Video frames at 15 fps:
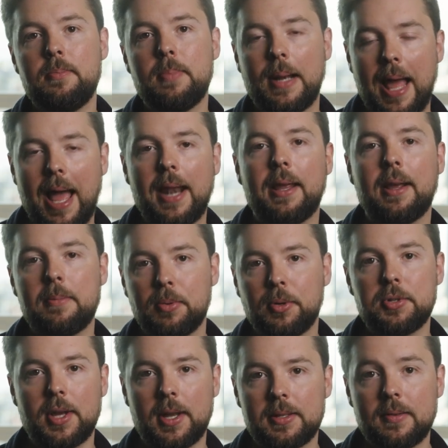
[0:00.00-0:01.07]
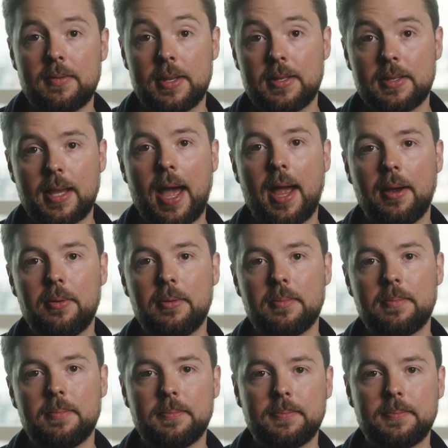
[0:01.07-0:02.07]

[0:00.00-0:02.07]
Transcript: planning a project of this scale.